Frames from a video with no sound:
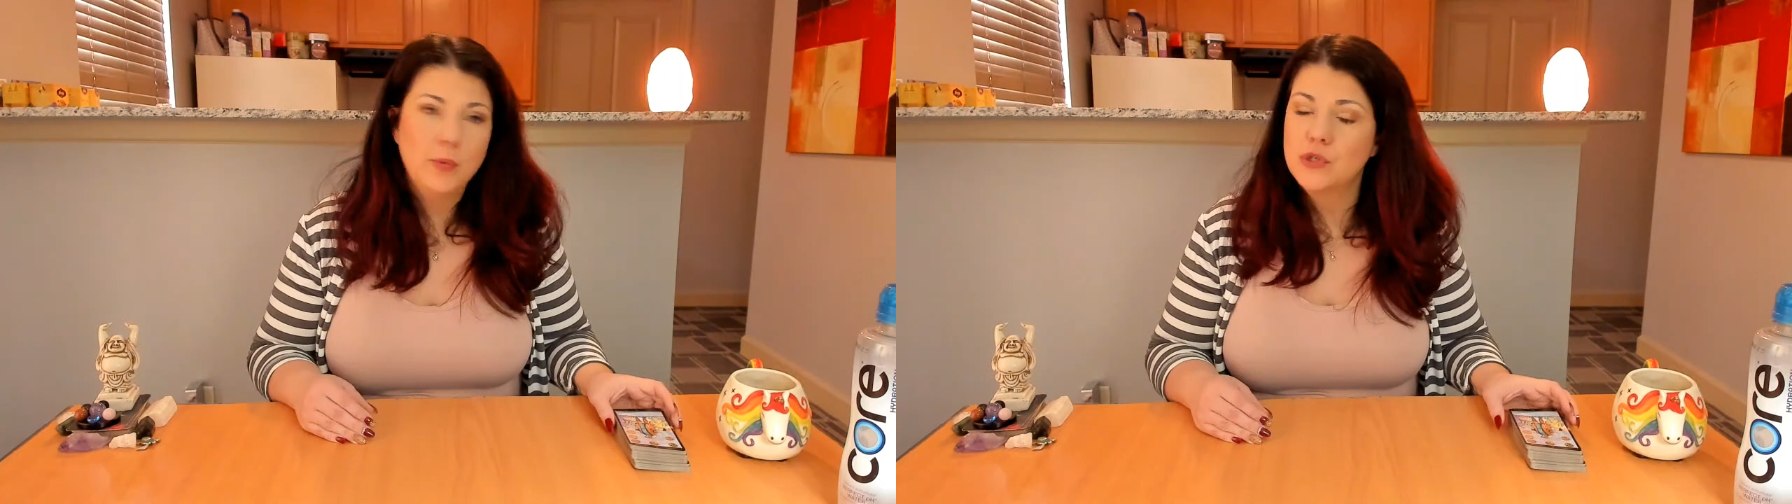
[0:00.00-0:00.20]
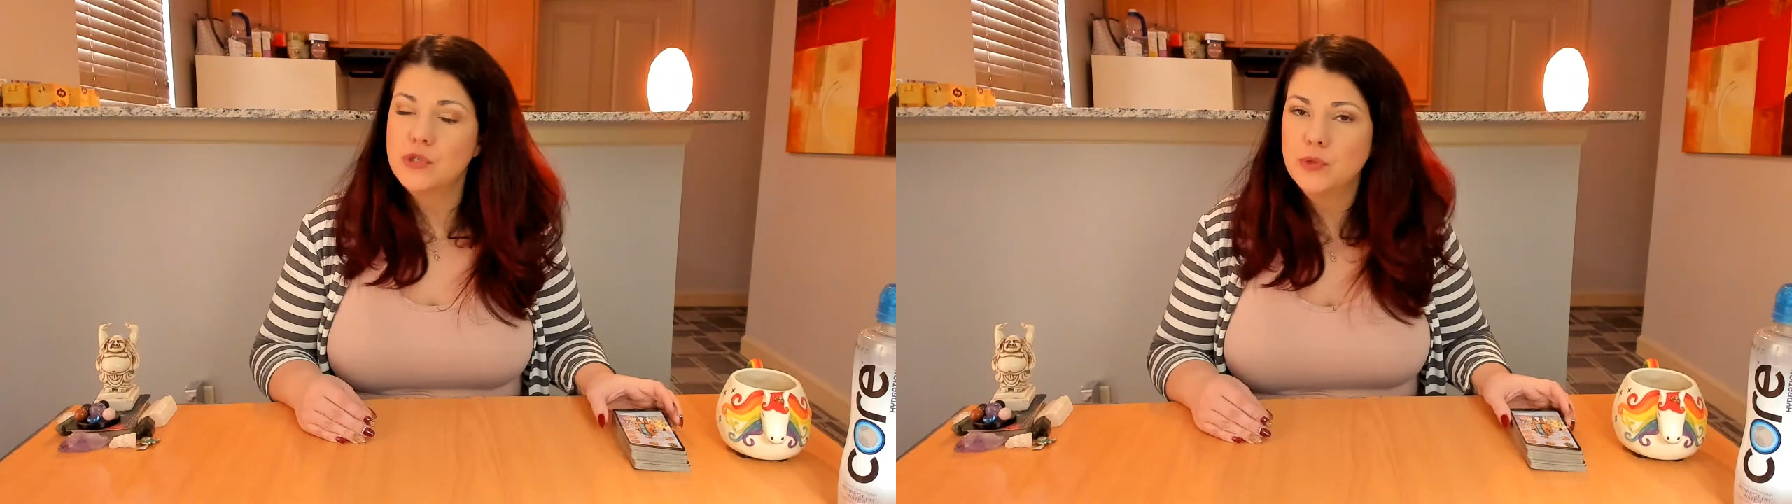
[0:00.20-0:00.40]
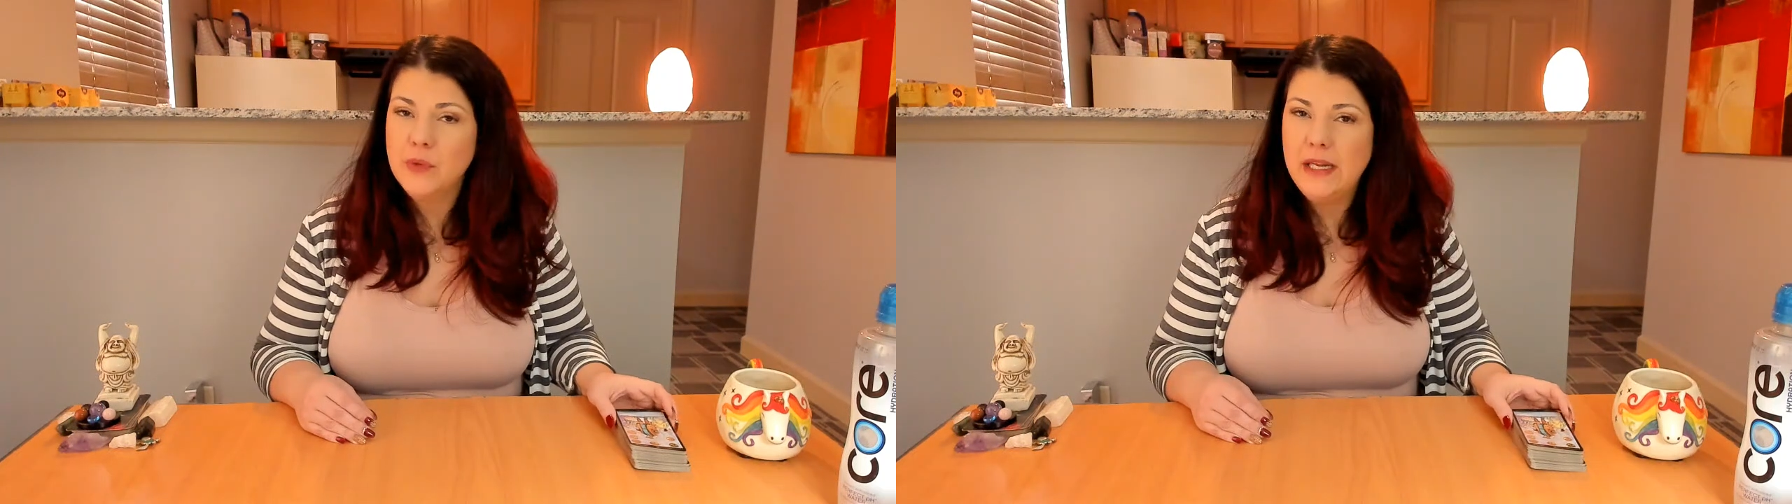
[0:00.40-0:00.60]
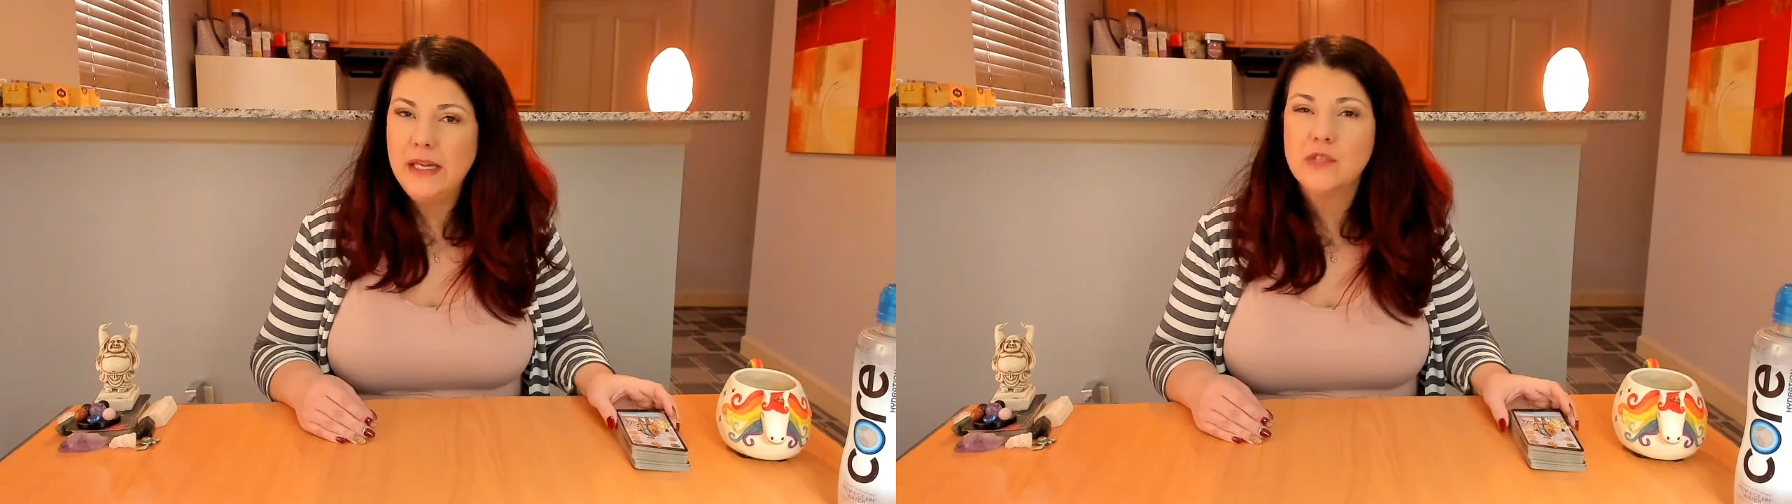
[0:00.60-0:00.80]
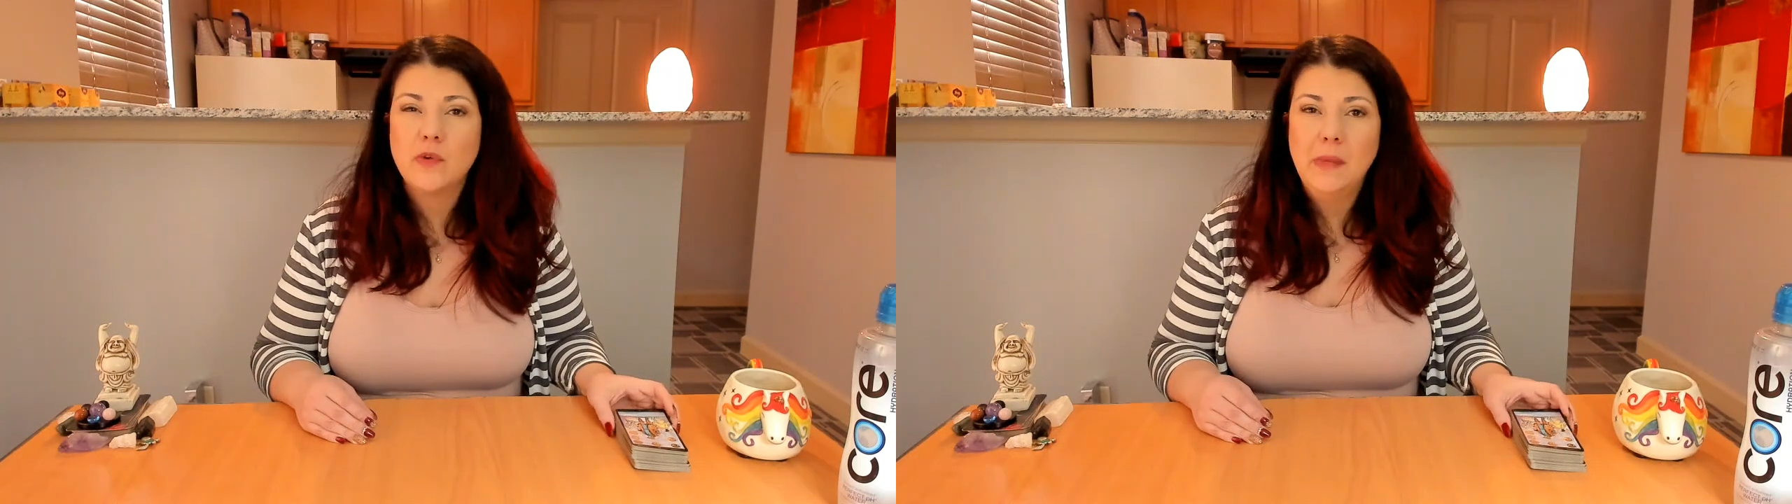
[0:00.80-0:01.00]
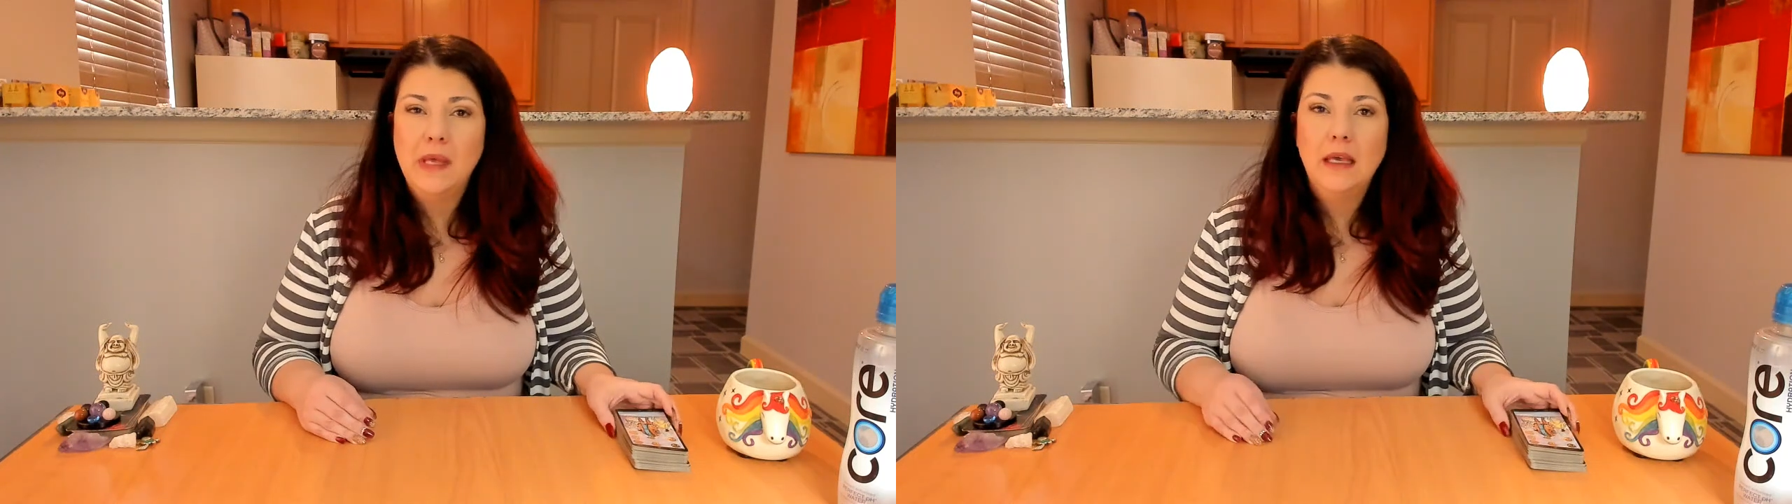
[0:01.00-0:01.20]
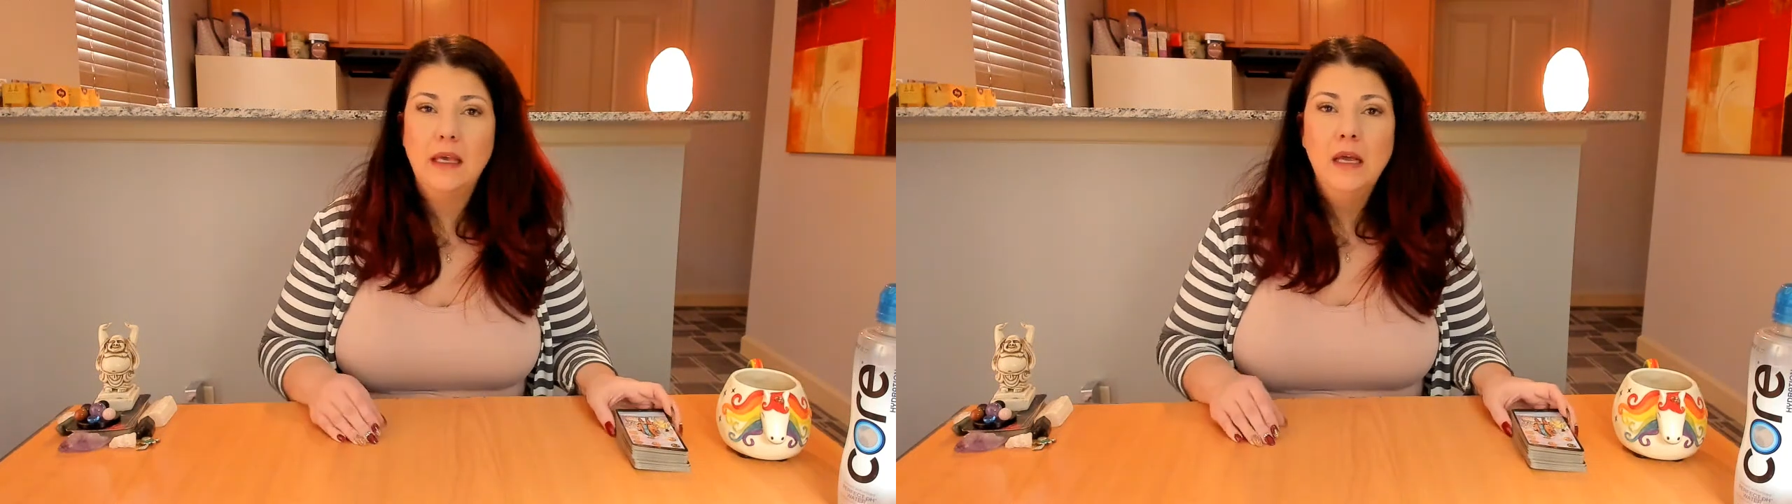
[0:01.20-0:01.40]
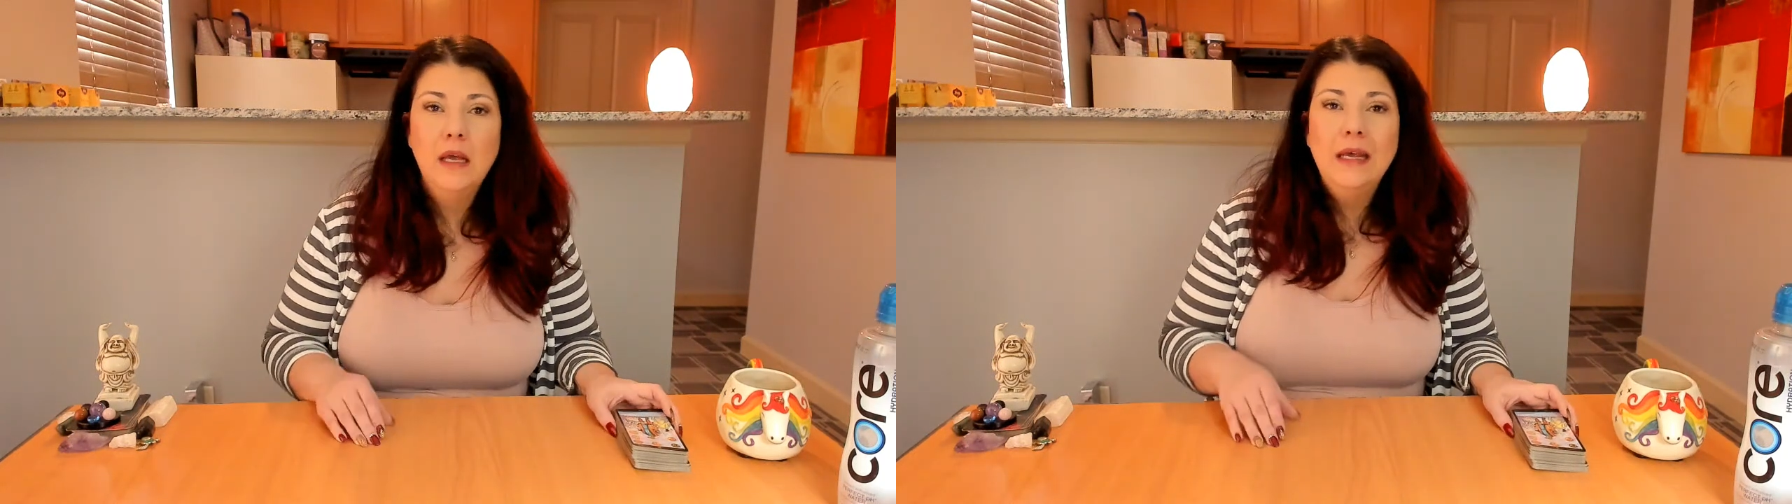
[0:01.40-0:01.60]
personal readings from me.